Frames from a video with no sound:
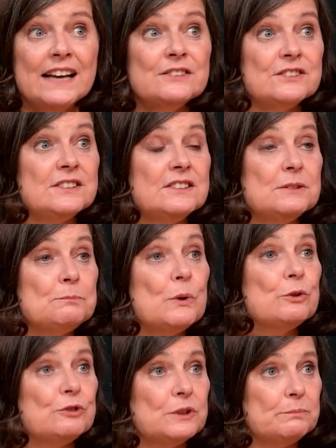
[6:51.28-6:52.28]
sit in
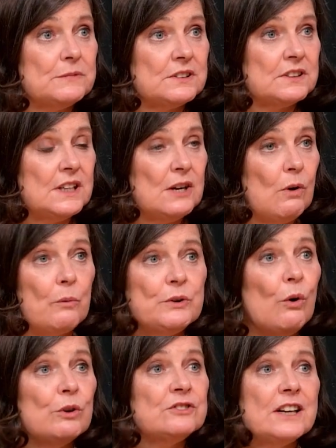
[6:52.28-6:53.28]
boardrooms, or we
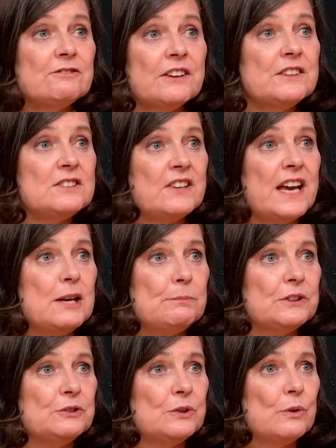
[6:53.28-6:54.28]
all sat around the
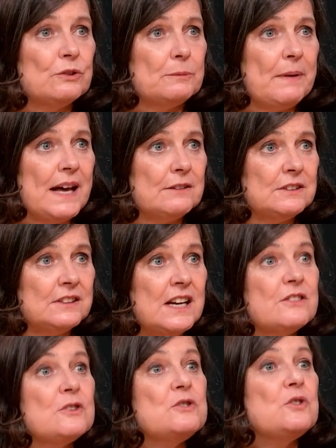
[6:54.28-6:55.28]
table and talked about
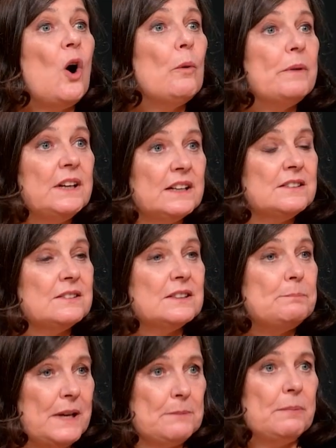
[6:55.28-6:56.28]
the dominance of
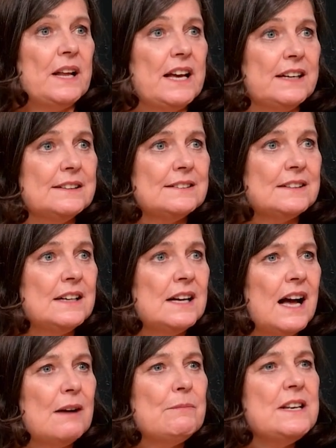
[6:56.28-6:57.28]
the big players,
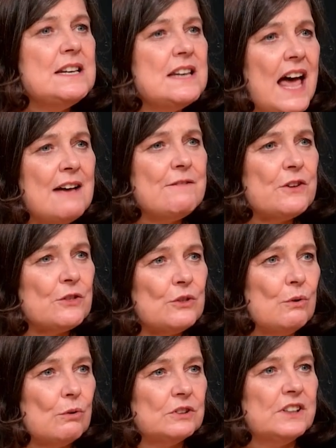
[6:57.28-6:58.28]
and we never
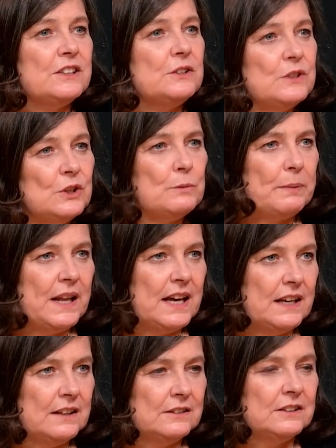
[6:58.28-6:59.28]
thought a new
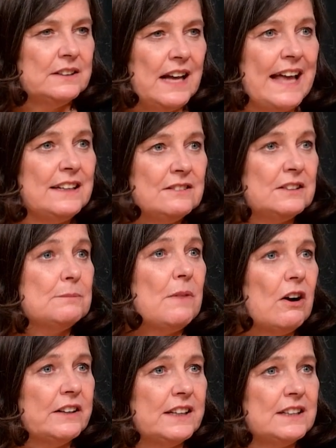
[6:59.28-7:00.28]
player could enter the
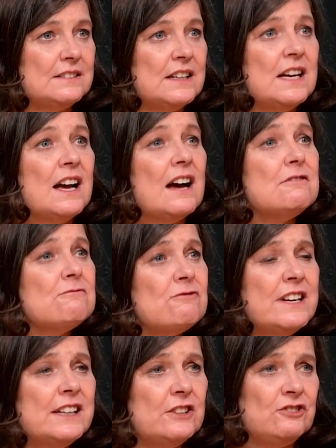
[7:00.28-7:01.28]
market and
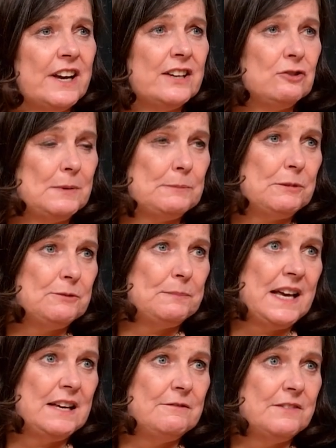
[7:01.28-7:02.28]
really change people's
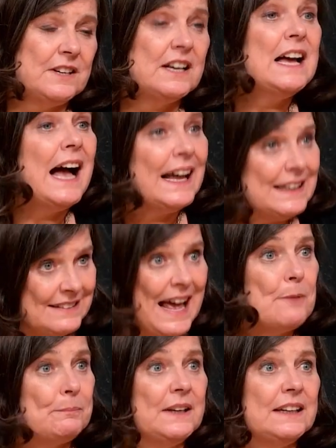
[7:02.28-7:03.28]
behaviour. And it's
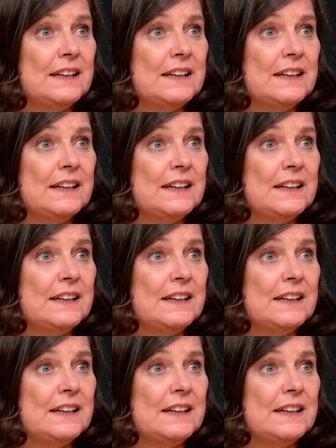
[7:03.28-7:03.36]
happening now.